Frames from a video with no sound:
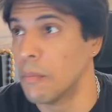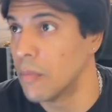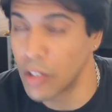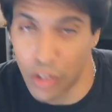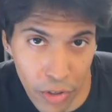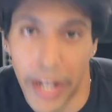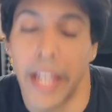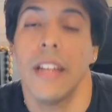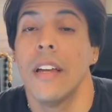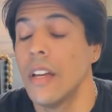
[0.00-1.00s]

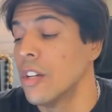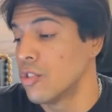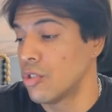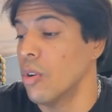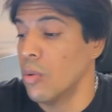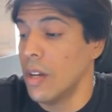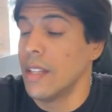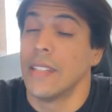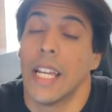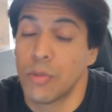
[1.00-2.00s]
great. So
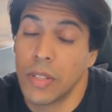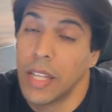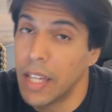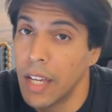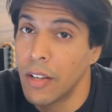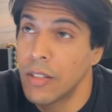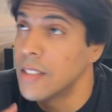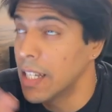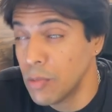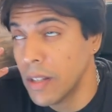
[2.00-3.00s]
that's what the hell.
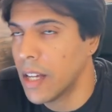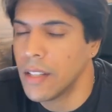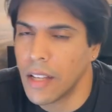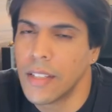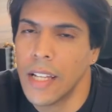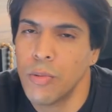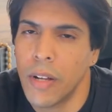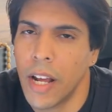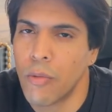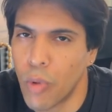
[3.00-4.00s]
That's what
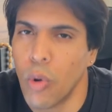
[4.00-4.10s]
I wrote